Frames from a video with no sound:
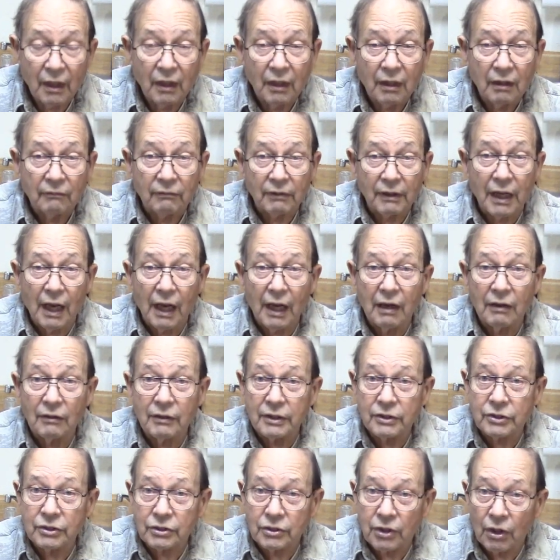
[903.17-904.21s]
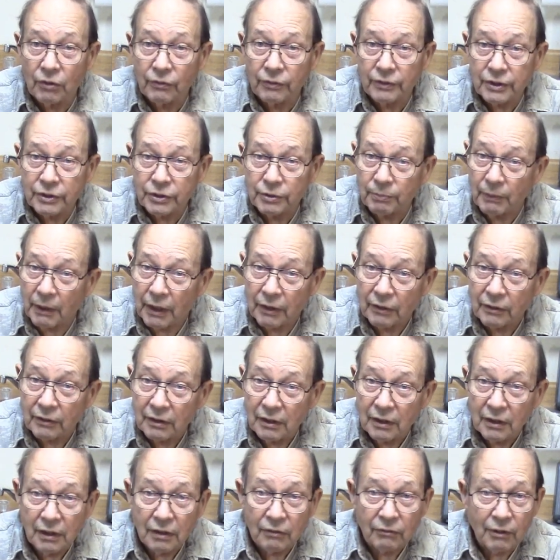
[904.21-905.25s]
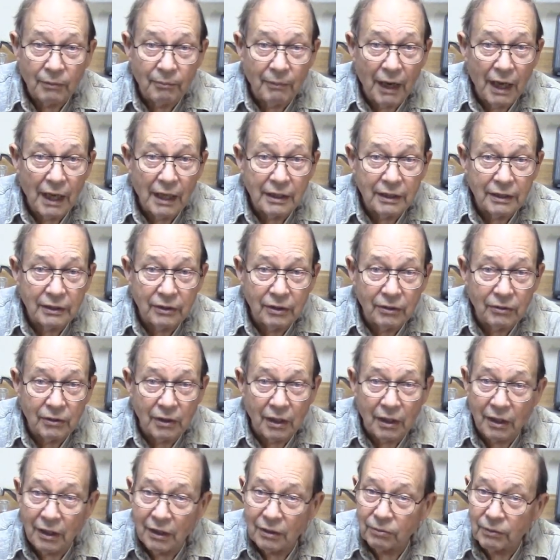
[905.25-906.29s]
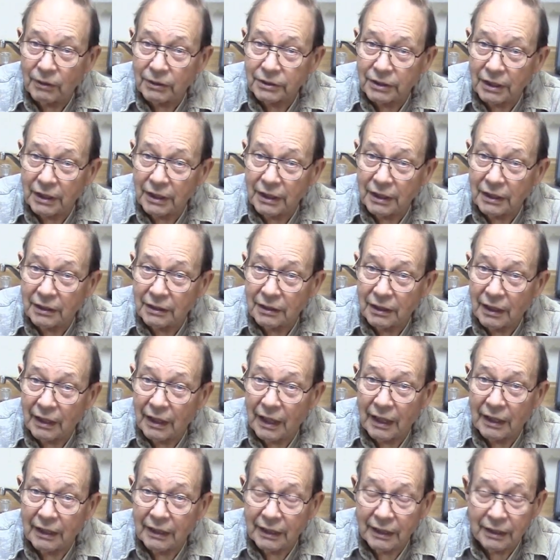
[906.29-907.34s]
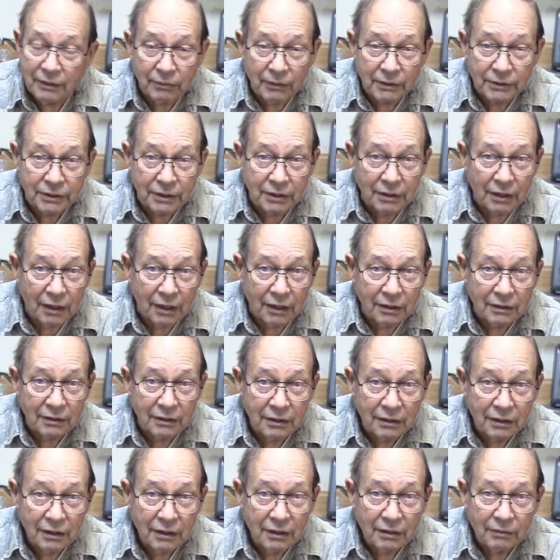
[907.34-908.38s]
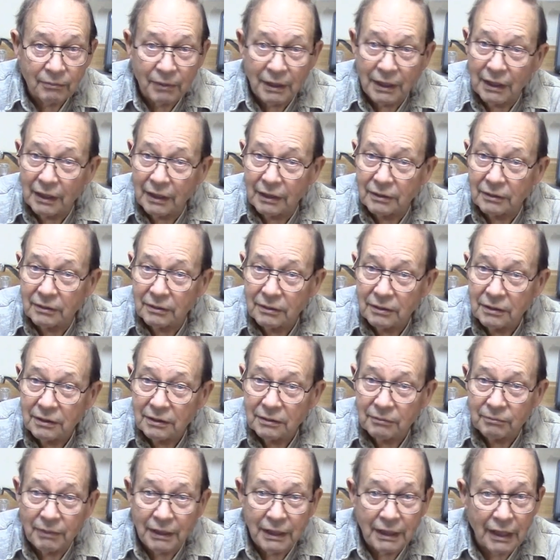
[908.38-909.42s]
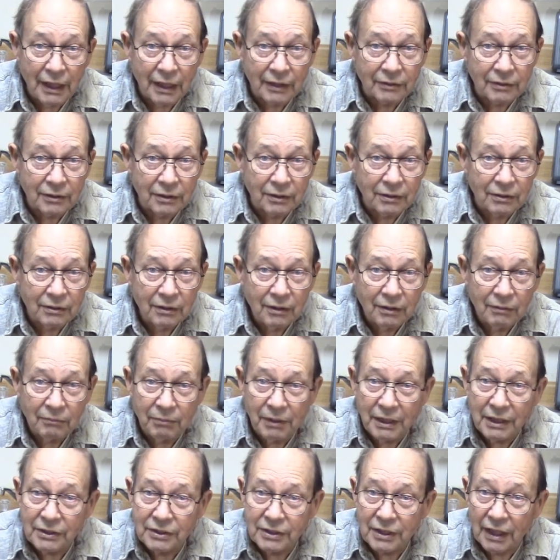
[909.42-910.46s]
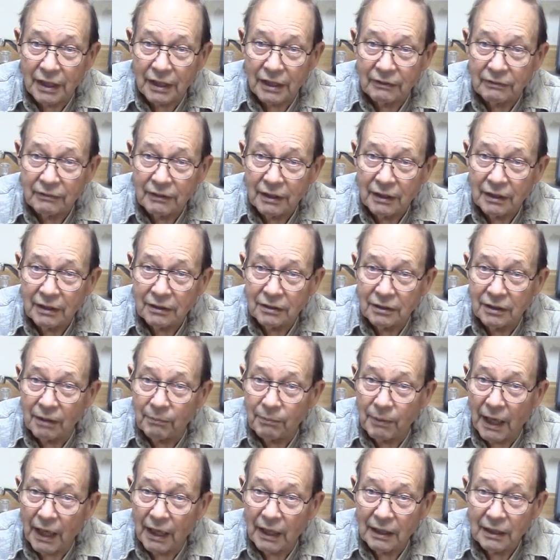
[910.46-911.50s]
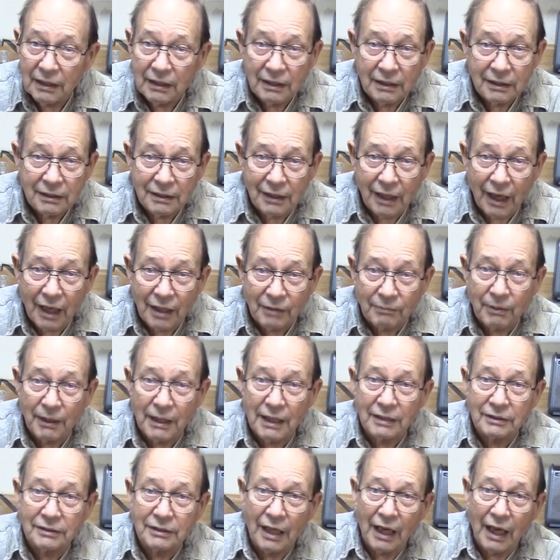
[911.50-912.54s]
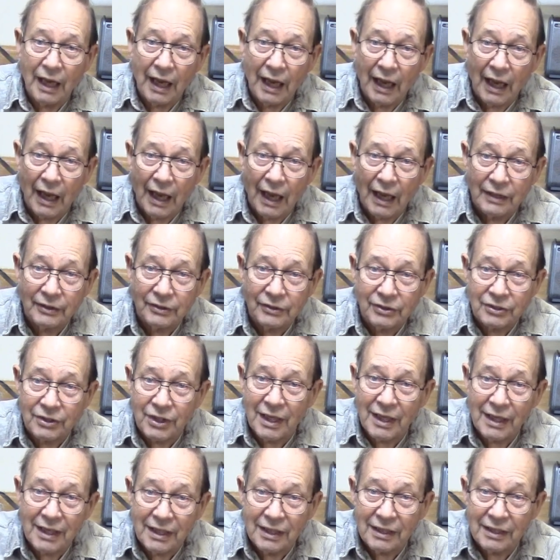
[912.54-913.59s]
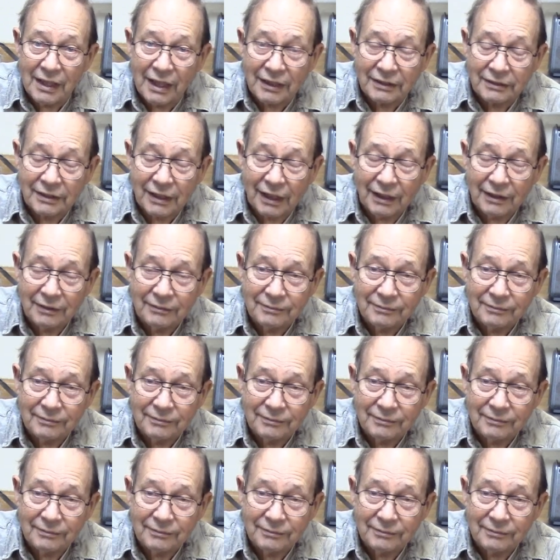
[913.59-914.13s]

But now this is Hovey Smith, reminding you to hunt what you eat and eat what you hunt. Be legal, be ethical, be safe. Goodbye, God bless, and see you next time.